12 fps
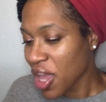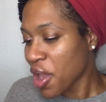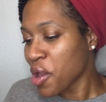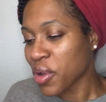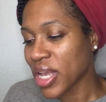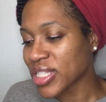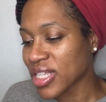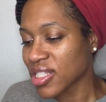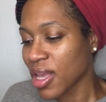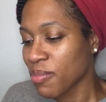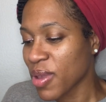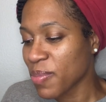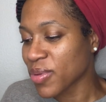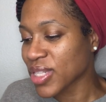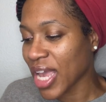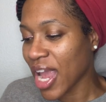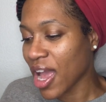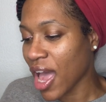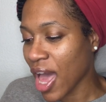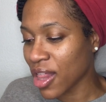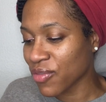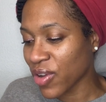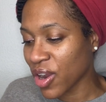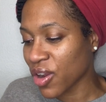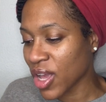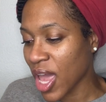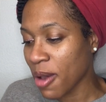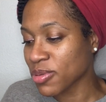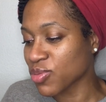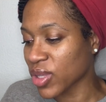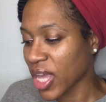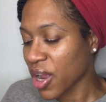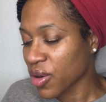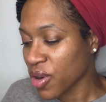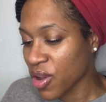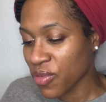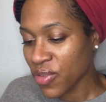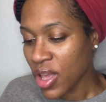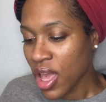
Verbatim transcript: Okay, so some people say aloe vera helps with hair growth.